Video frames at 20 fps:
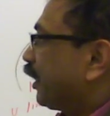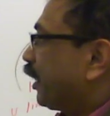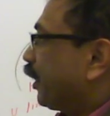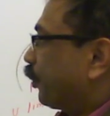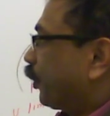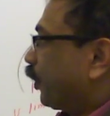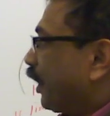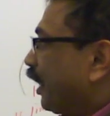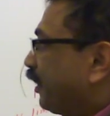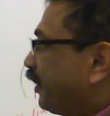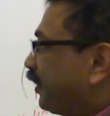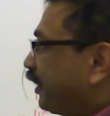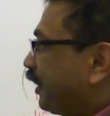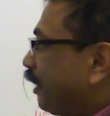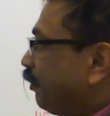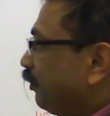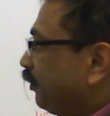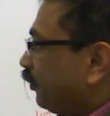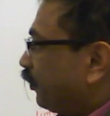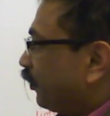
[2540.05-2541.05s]

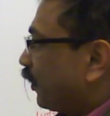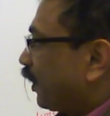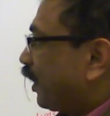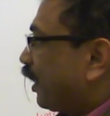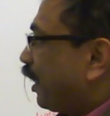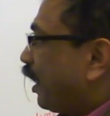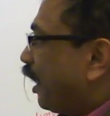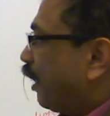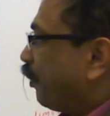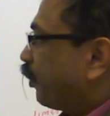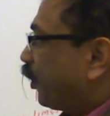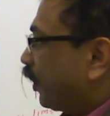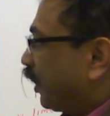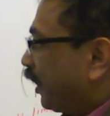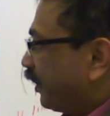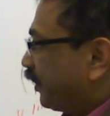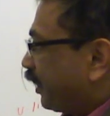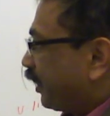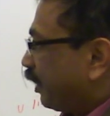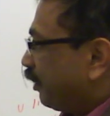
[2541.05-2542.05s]
Eponysium,
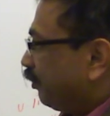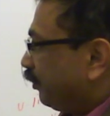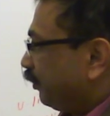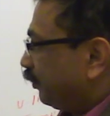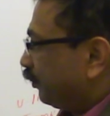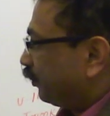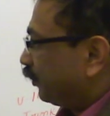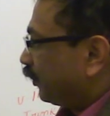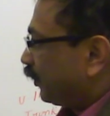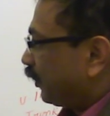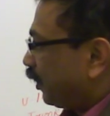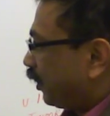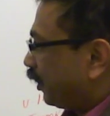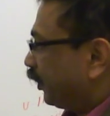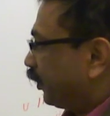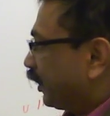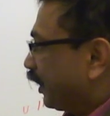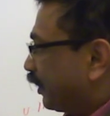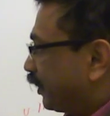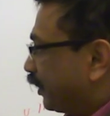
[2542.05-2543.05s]
hyponysium, or
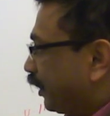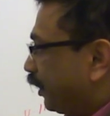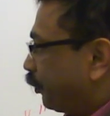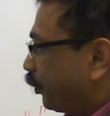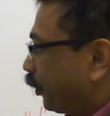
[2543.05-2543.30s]
you can say